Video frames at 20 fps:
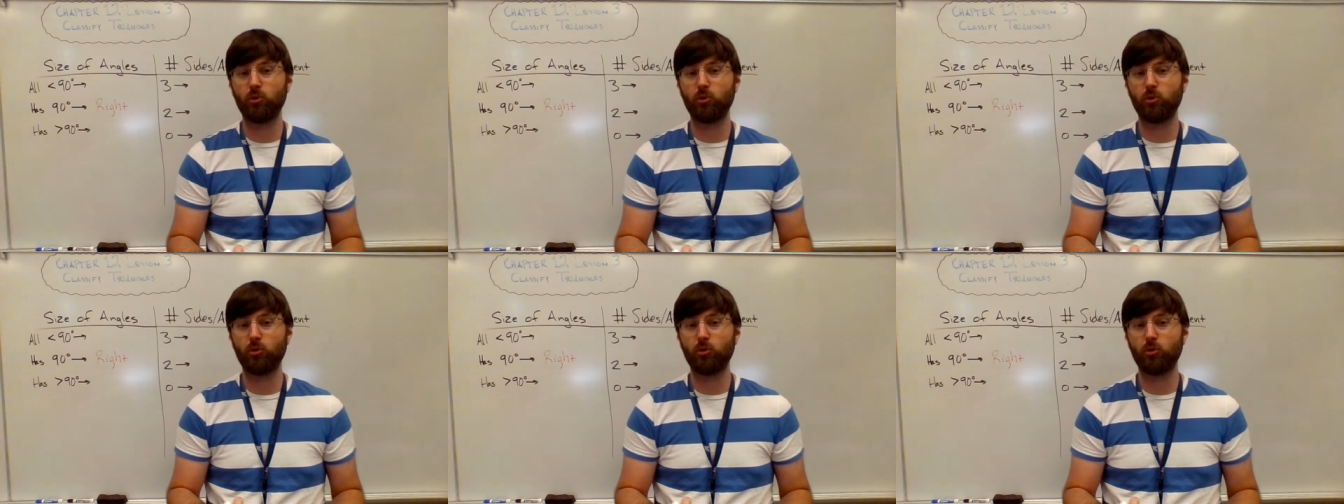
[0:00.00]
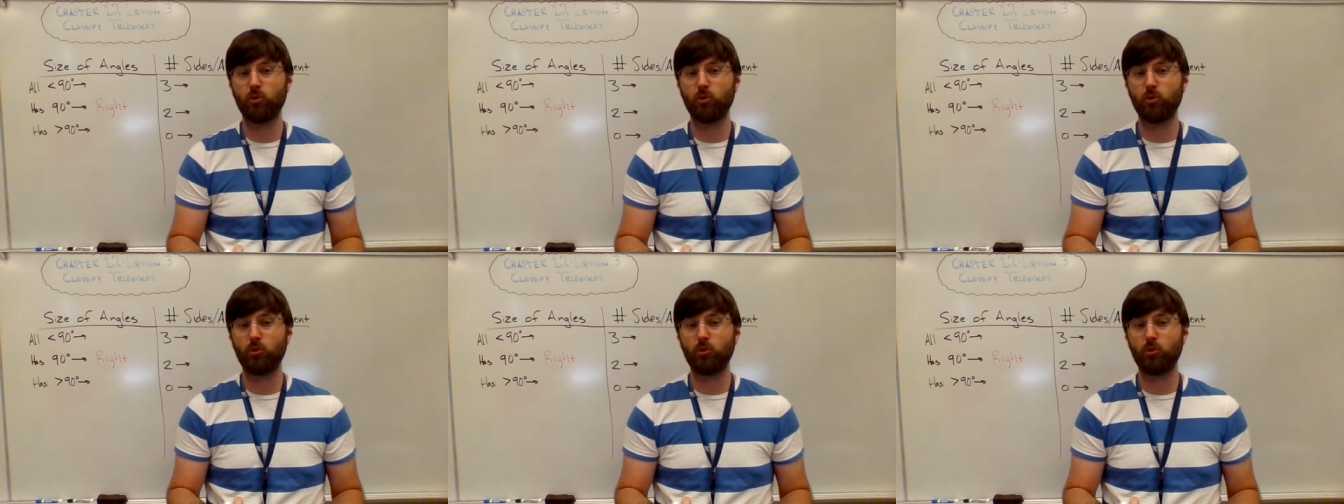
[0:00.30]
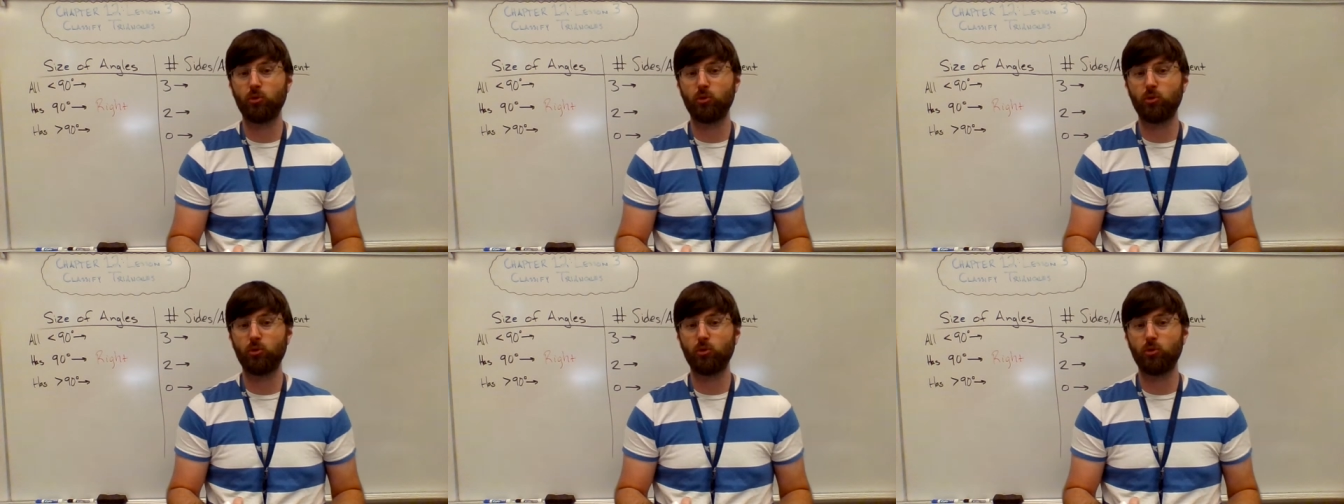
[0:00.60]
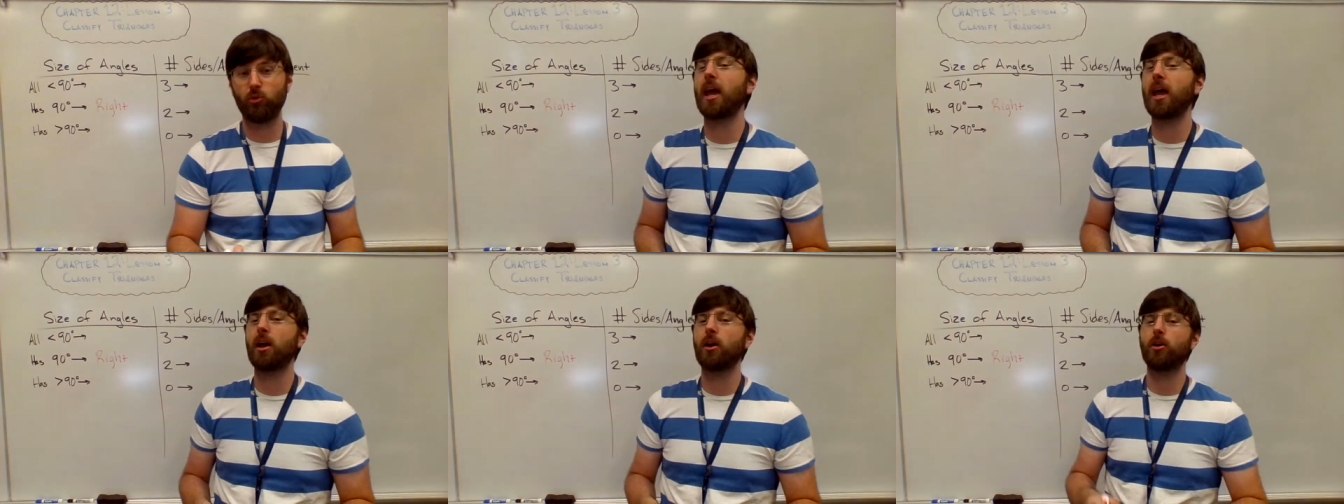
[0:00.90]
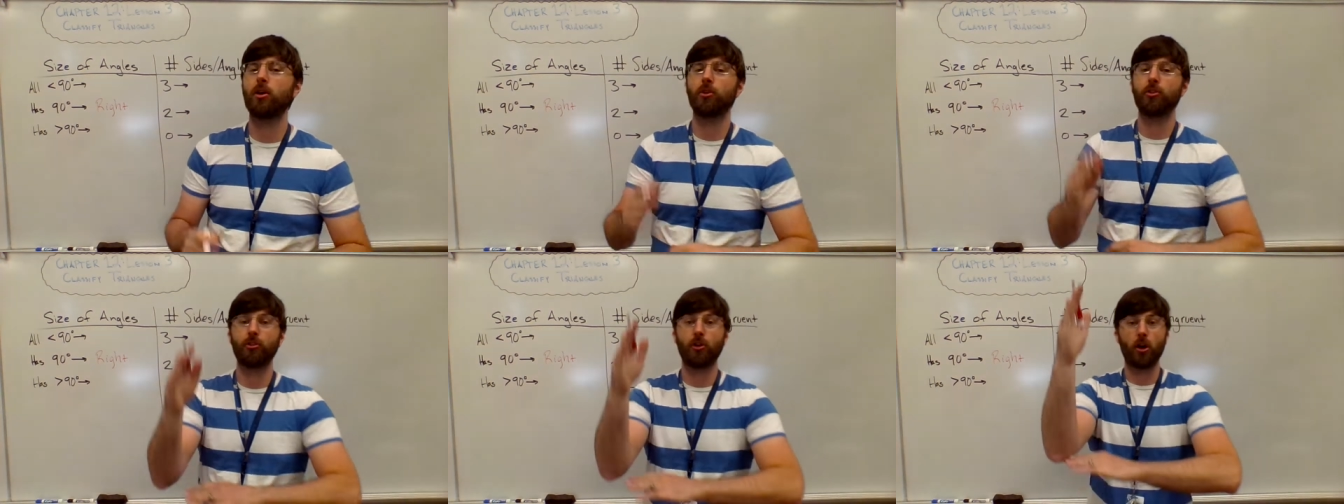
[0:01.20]
if any of the
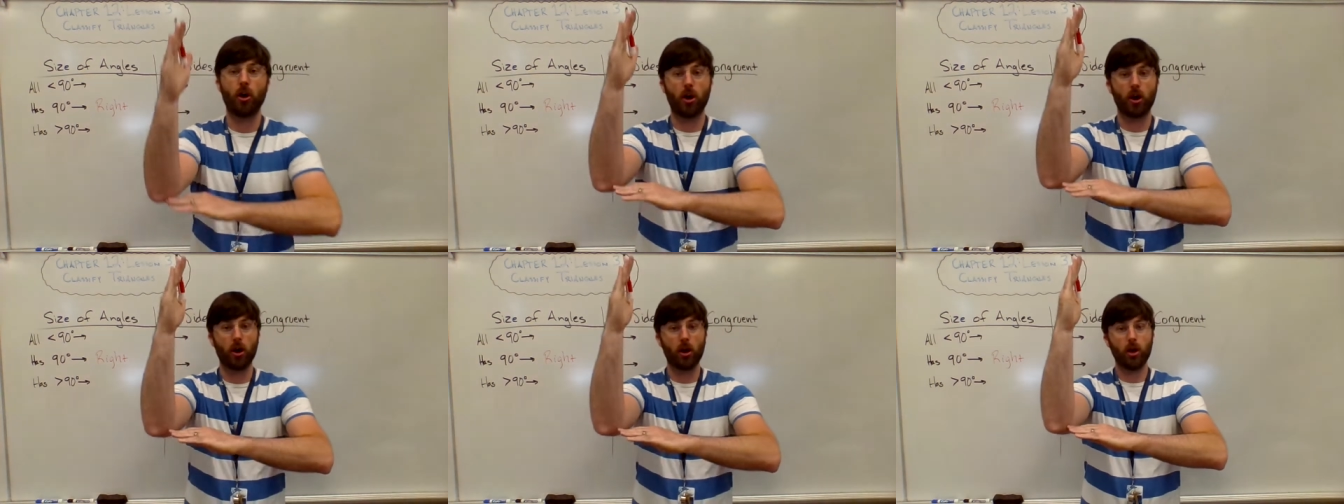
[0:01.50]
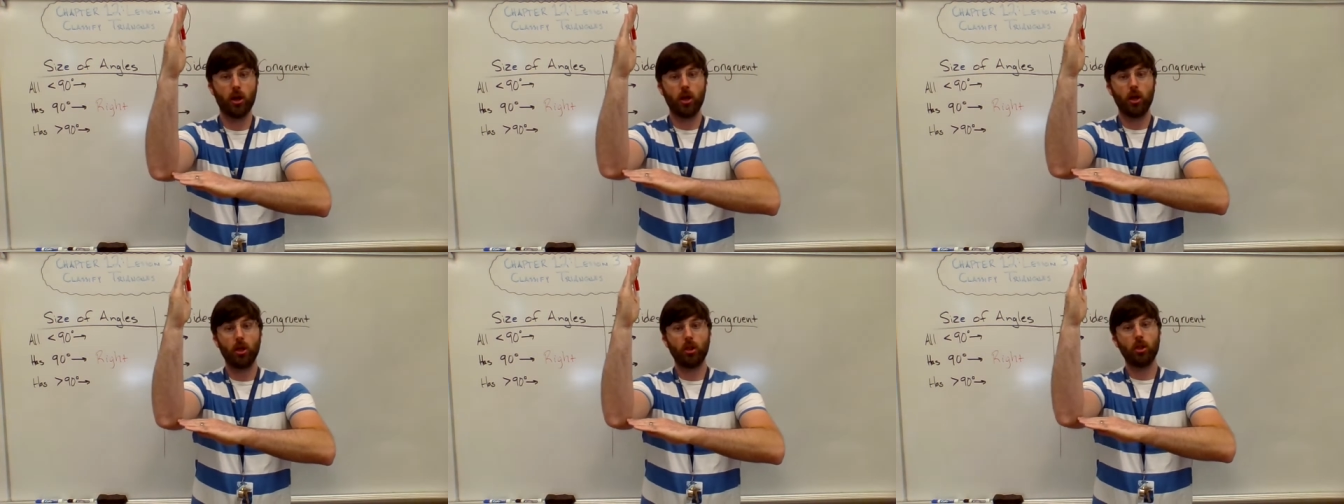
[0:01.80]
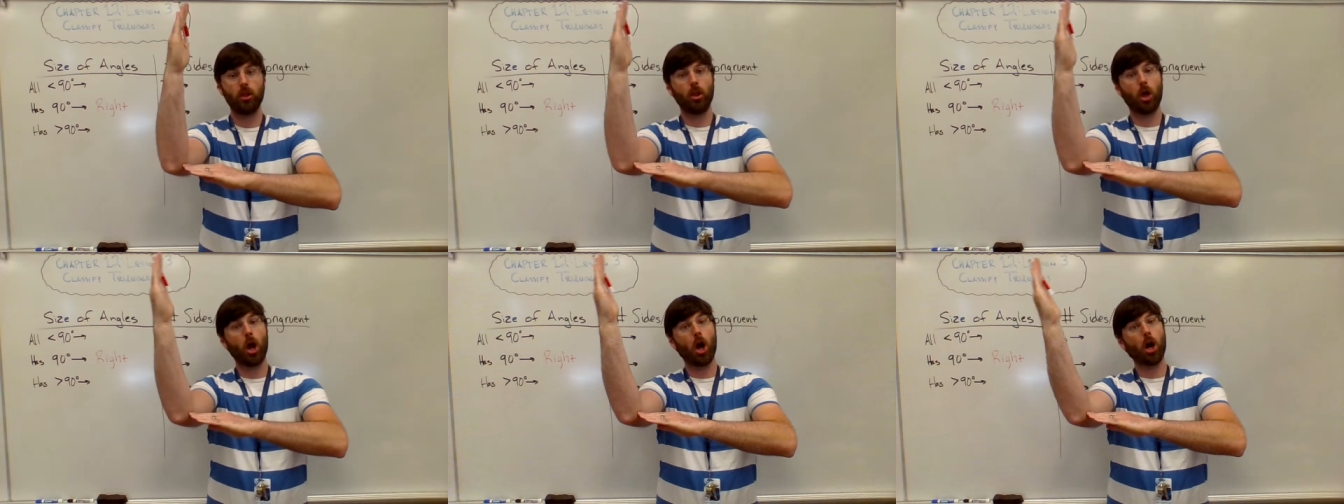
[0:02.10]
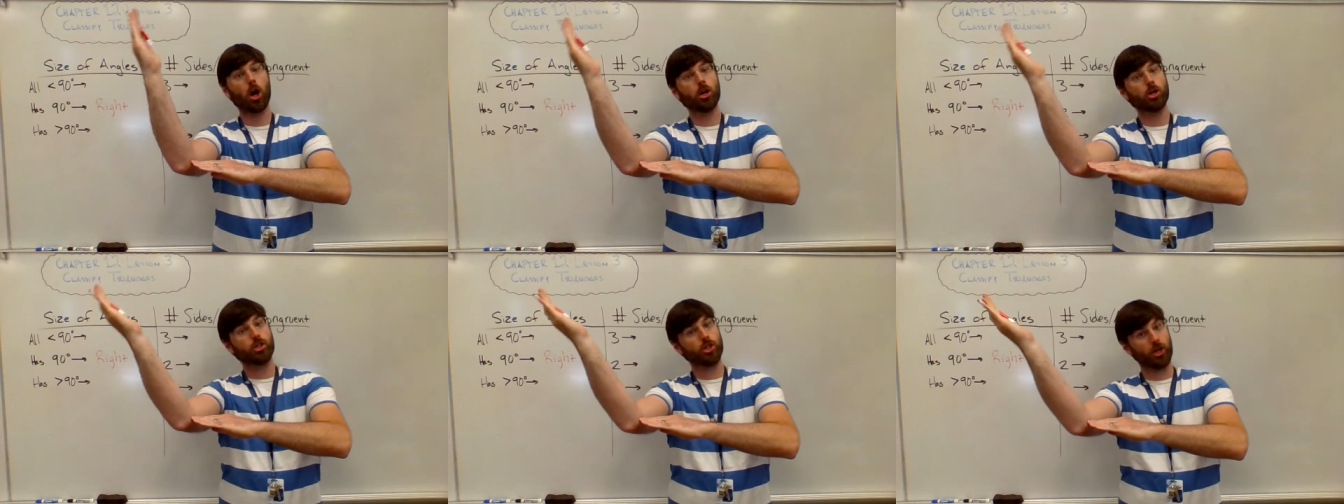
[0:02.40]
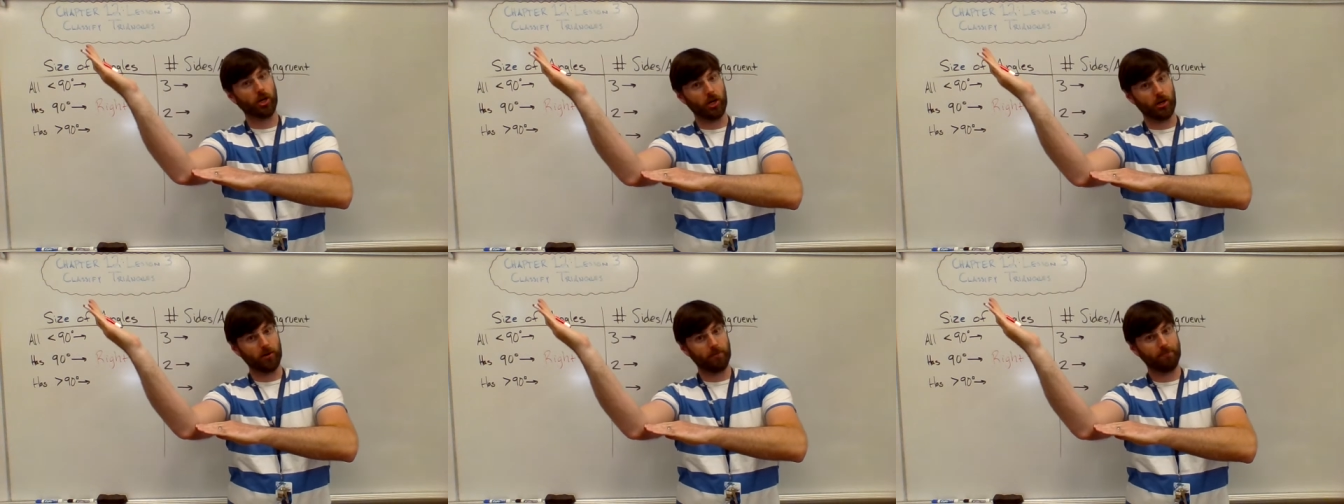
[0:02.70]
angles are
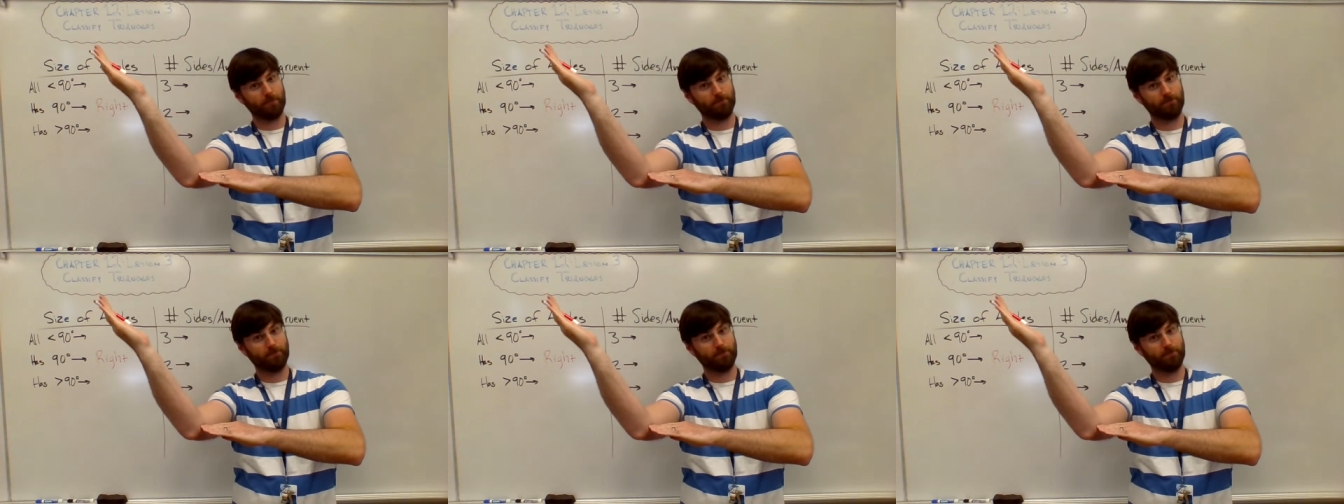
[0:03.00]
larger